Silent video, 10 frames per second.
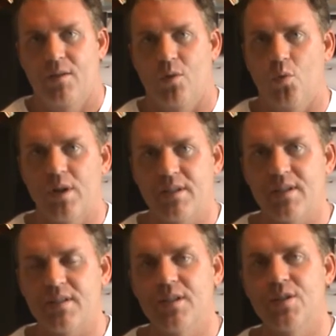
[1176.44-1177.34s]
what
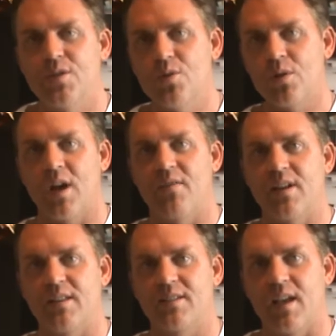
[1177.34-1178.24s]
does the new
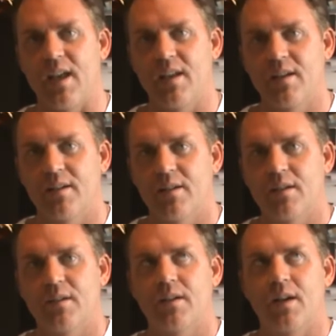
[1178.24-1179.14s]
covenant say?
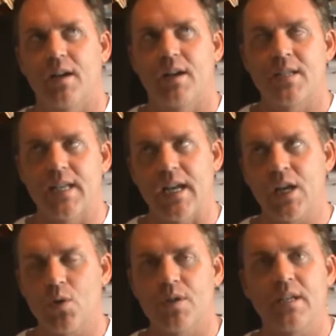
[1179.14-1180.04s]
Uh,
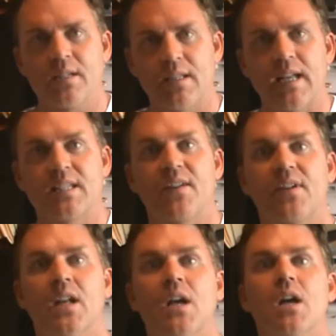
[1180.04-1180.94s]
2 Corinthians 9
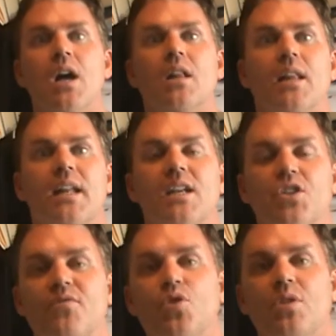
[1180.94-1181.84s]
7. Let each
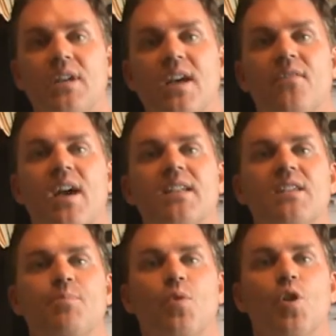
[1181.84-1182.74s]
of you give as
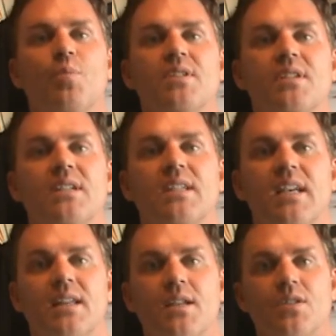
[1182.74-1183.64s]
he purposes
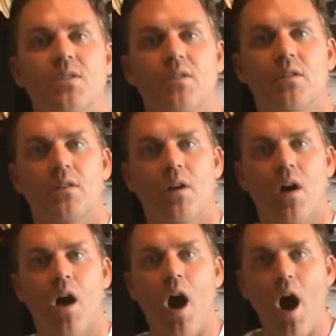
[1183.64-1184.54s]
in his
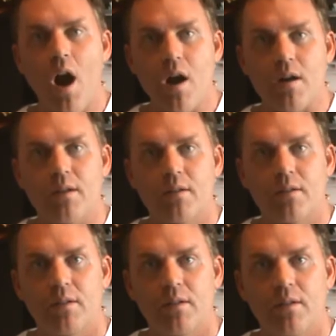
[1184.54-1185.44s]
heart,
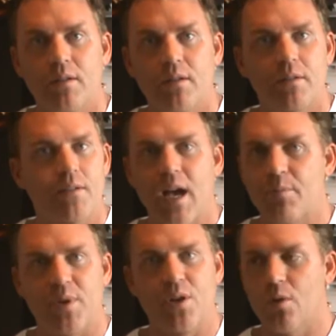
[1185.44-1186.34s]

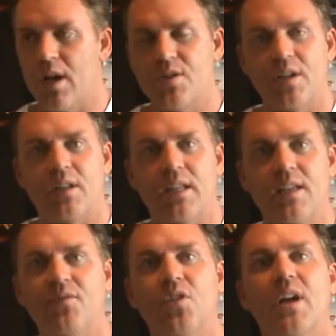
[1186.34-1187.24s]
not
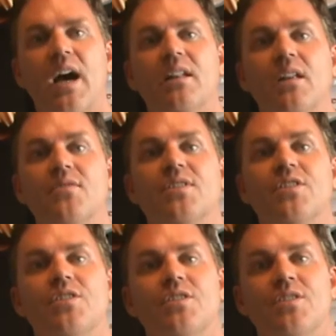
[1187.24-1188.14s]
begrudgingly, for God loves
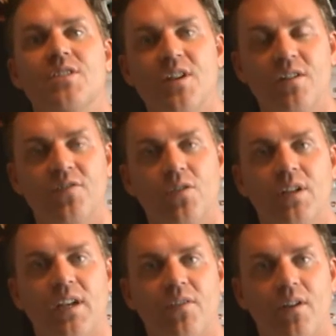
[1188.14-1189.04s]
a cheerful
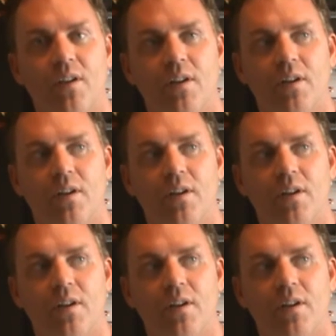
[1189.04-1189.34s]
giver.